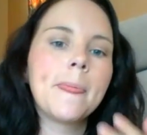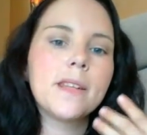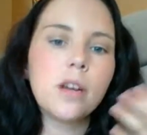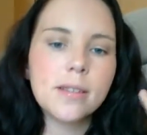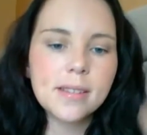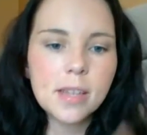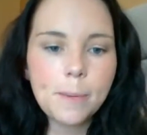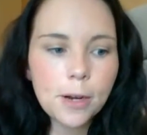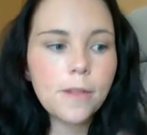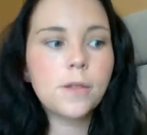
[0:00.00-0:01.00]
So I was
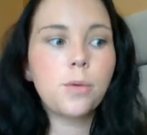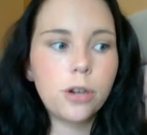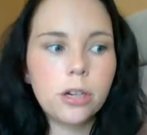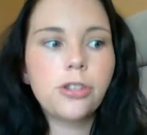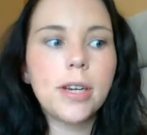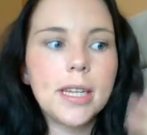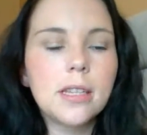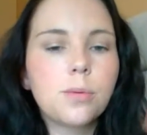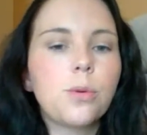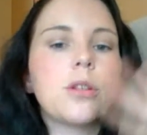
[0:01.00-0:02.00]
sipping on this water, I was drinking
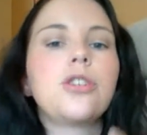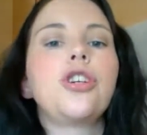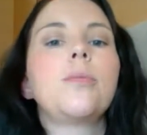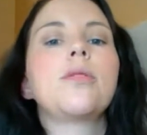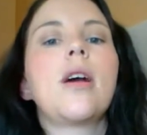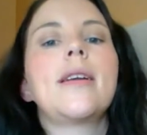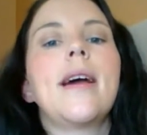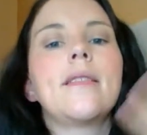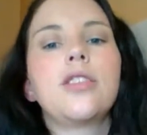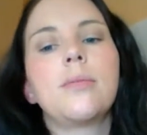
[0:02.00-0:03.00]
this water, this tube was going
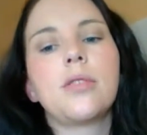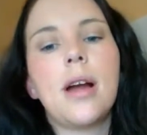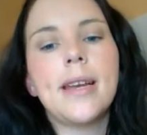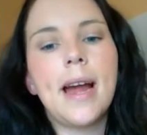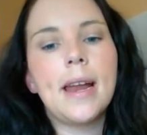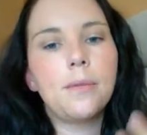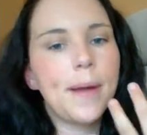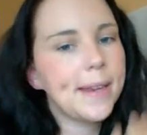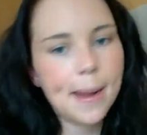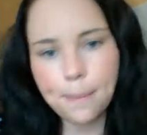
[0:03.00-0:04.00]
down, it
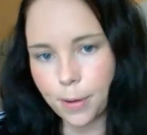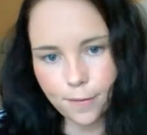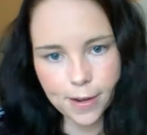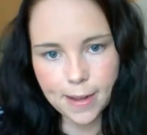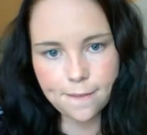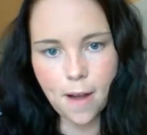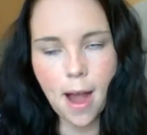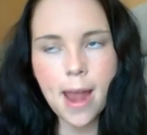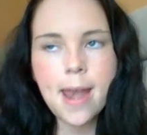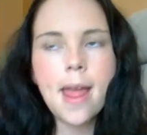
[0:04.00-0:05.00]
went down perfectly
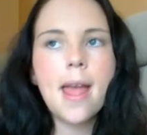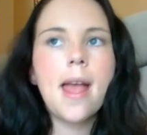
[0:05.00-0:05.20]
fine.